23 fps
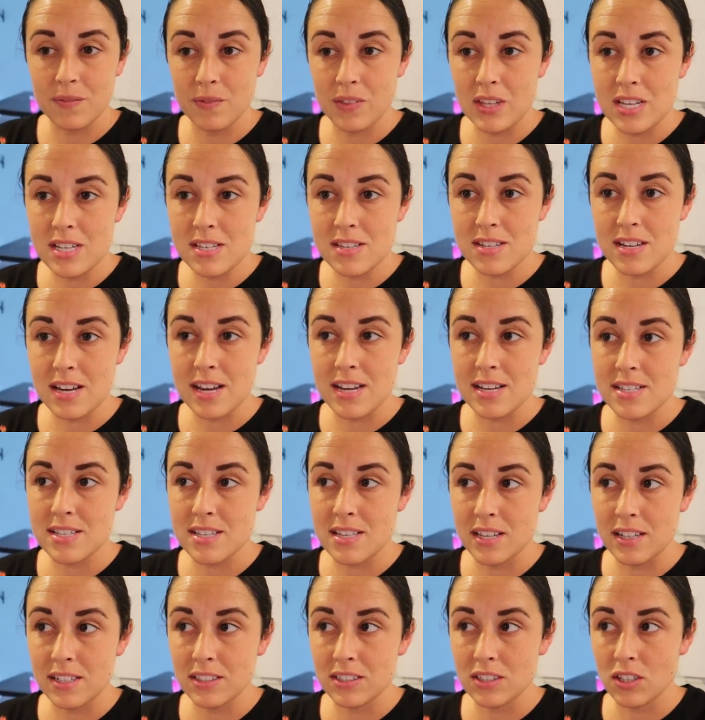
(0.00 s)
These days
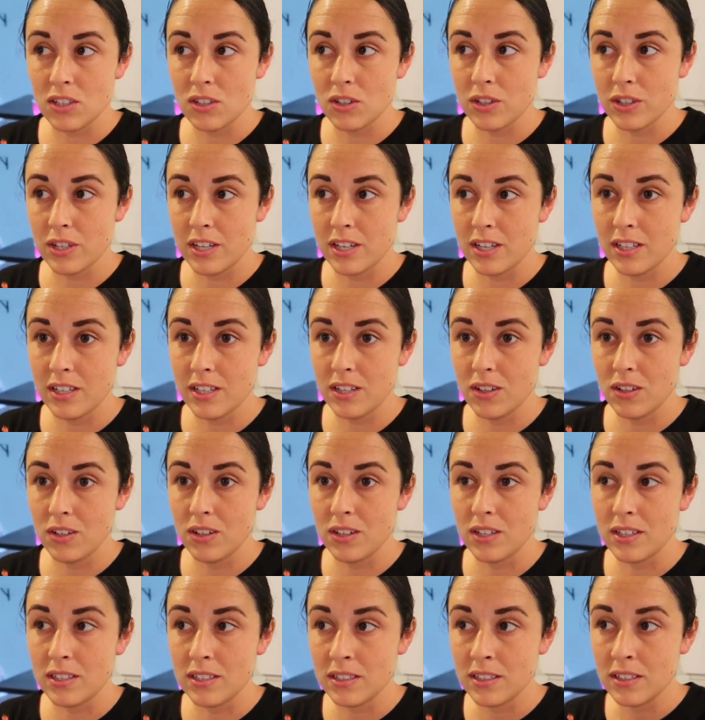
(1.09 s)
things are looking a
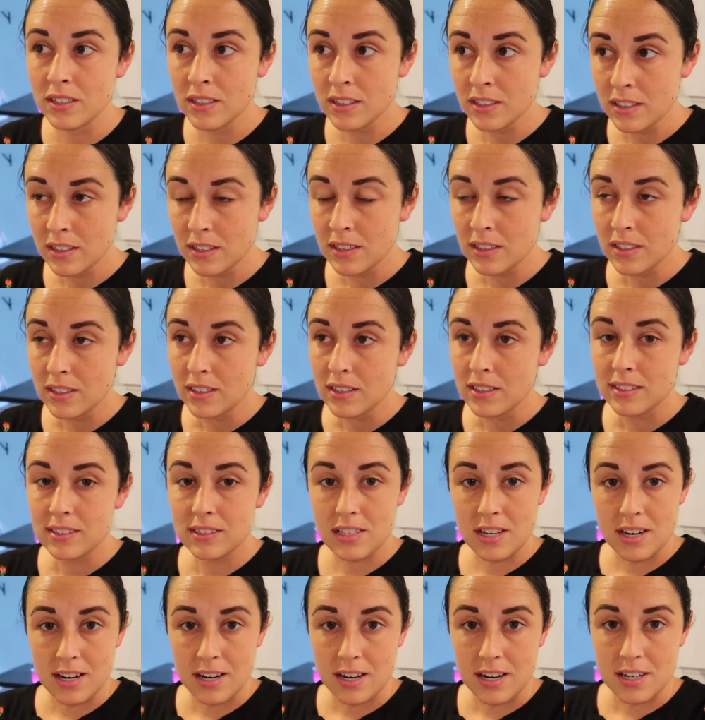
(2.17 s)
little
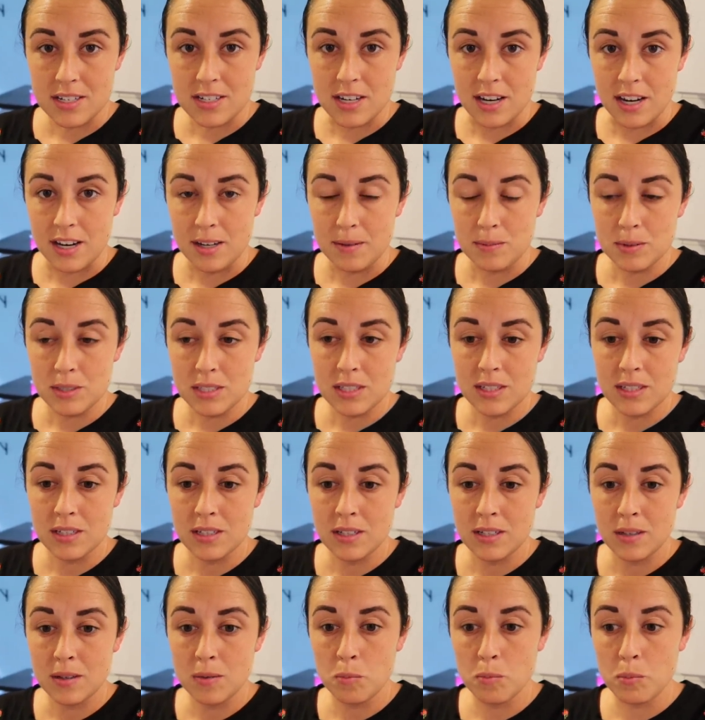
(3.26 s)
scary at times,
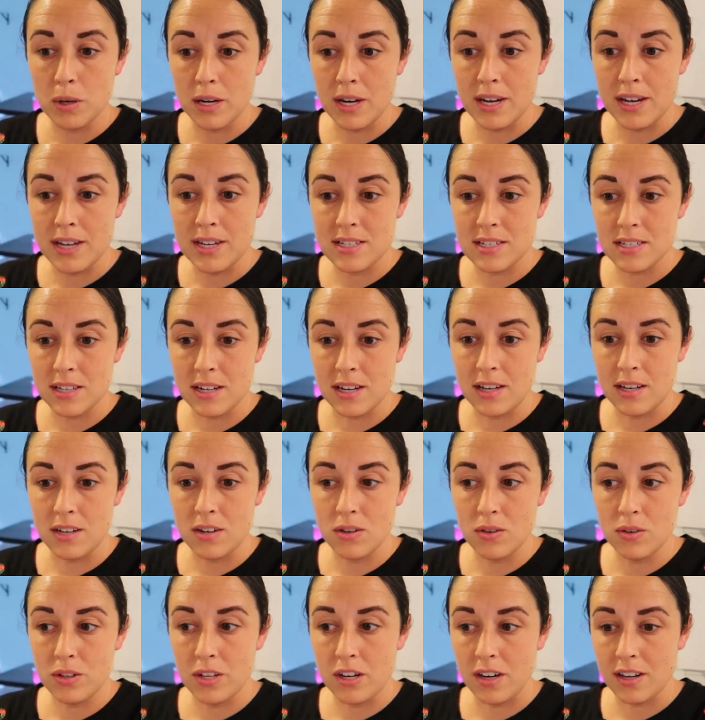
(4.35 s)
but I
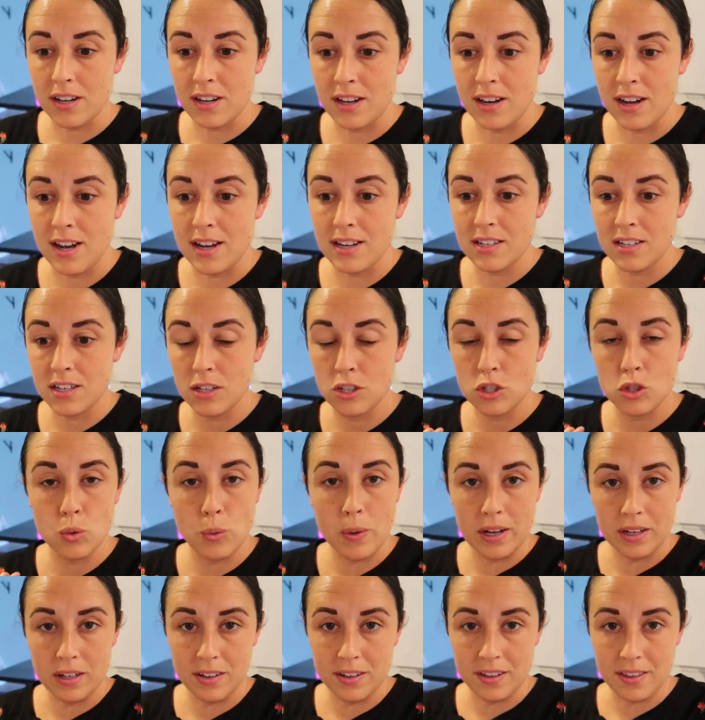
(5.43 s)
know that I cannot
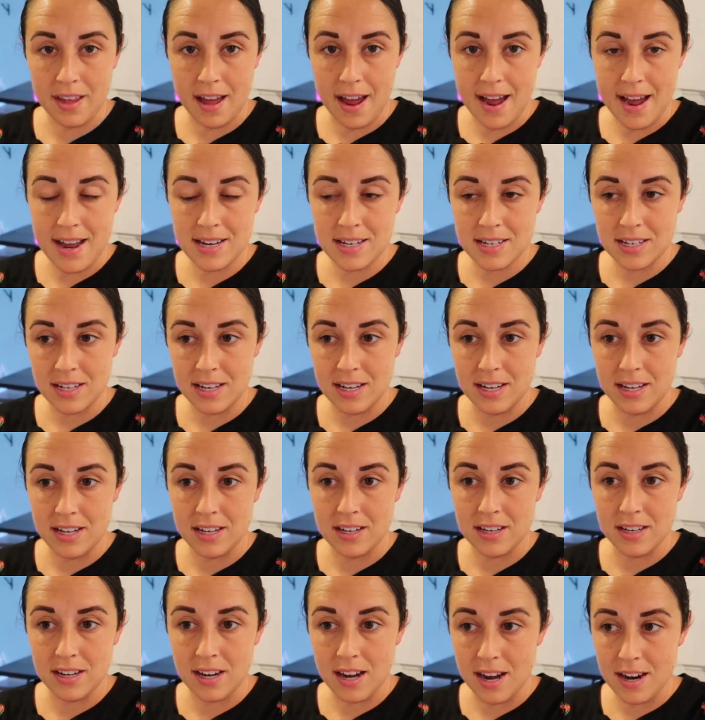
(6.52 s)
dwell on that,
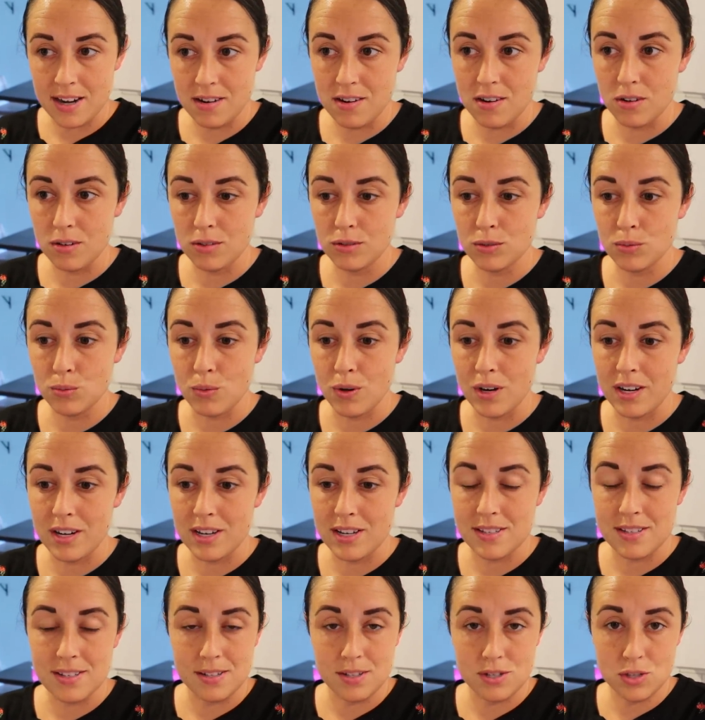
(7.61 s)
and God knows what
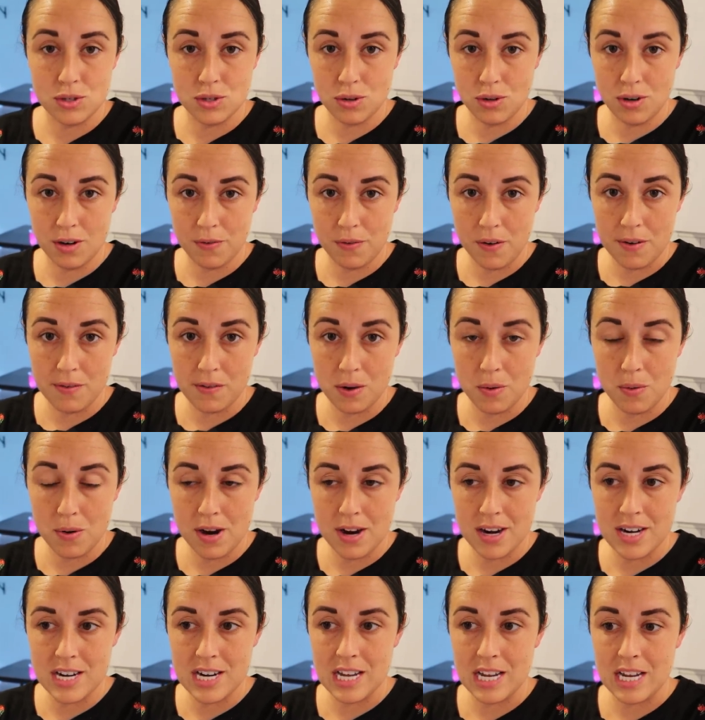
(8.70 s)
is in store for
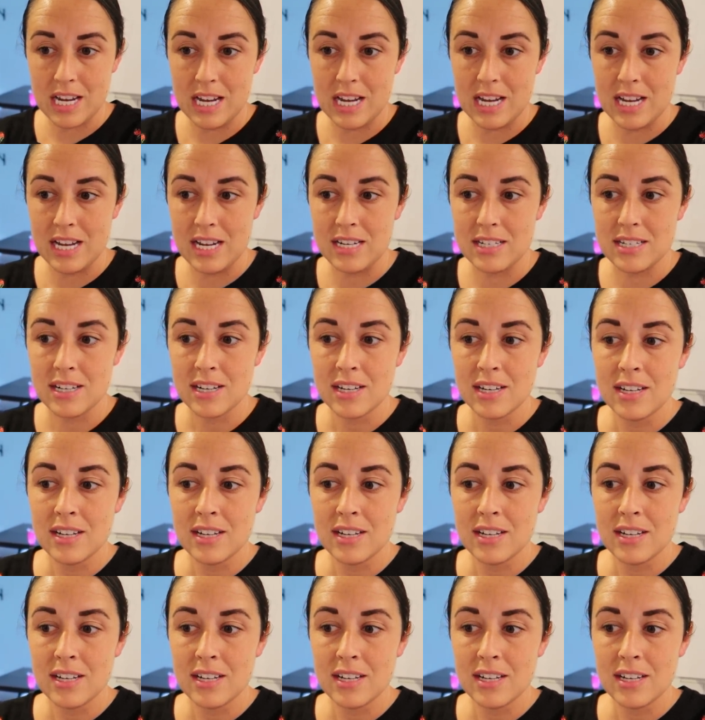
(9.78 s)
everyone, and